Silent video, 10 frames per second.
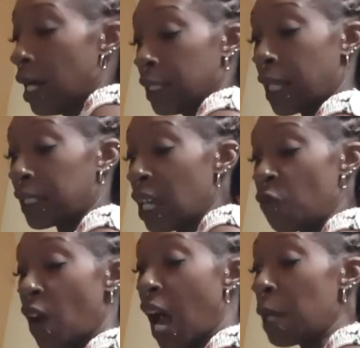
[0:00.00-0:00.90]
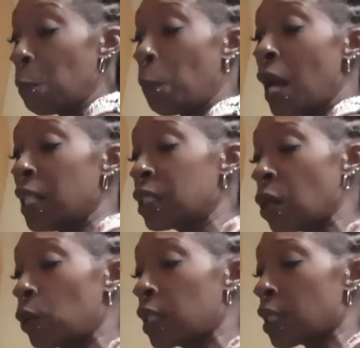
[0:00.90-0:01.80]
That if I pelt
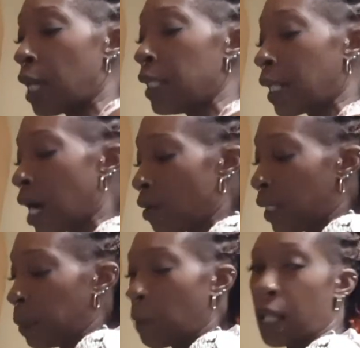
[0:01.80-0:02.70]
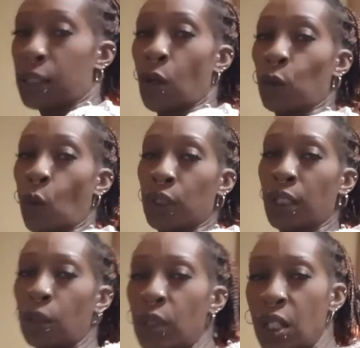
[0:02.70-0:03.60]
out this, and you can't really pelt out water,
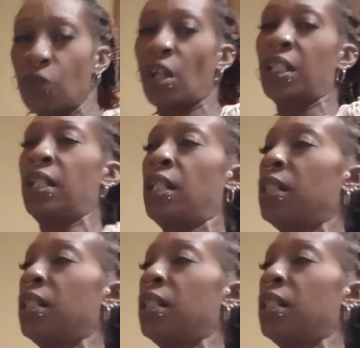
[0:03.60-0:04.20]
and when you're running in